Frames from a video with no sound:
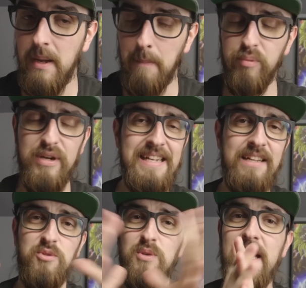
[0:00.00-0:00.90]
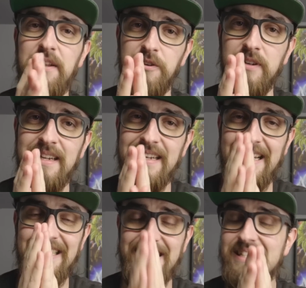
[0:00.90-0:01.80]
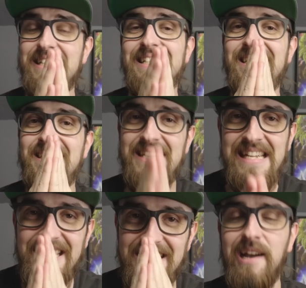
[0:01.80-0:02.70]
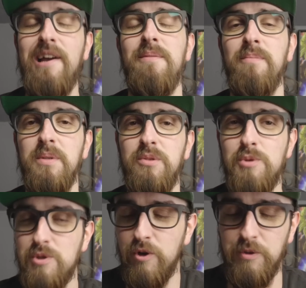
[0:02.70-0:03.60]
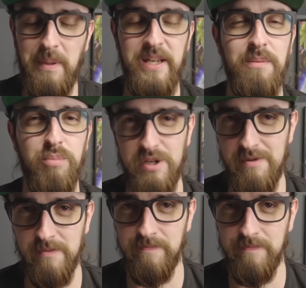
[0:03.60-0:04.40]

Bring that together, and this is the time to start playing Premium.